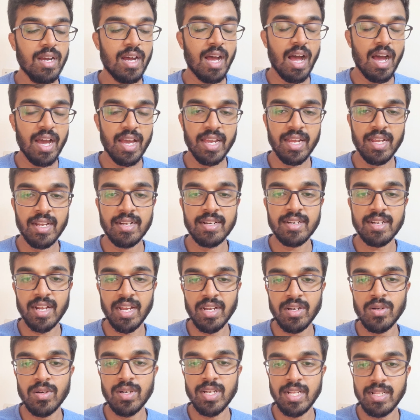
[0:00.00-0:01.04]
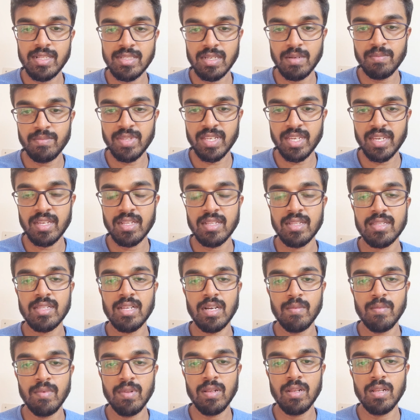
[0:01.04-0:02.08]
I try to tell something in
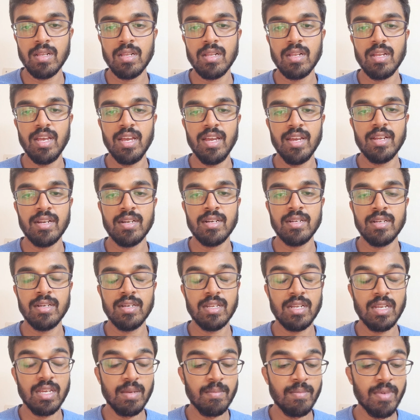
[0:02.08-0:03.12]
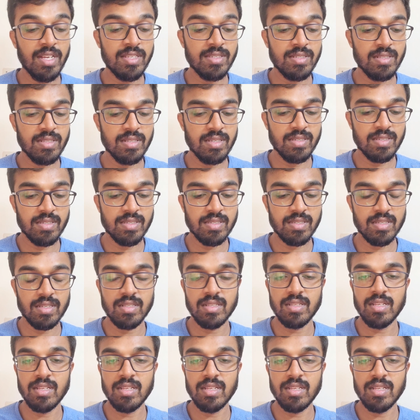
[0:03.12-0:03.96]
Tamil, and imagine this,